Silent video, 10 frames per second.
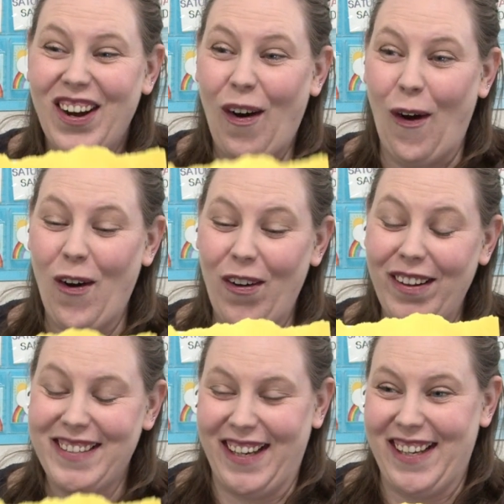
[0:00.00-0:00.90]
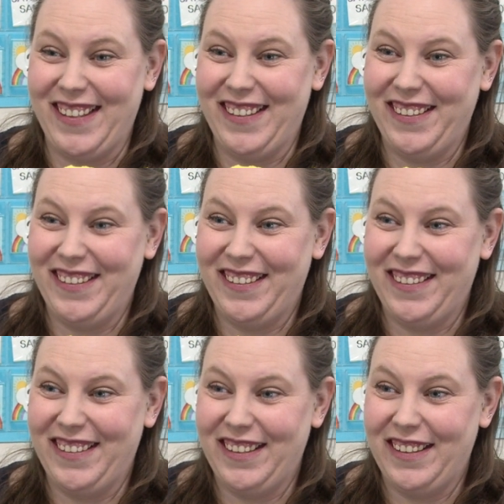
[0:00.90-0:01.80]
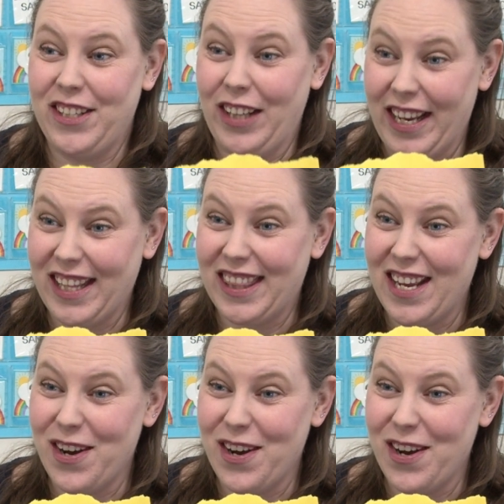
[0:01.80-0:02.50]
All done. Do you like it, Theo?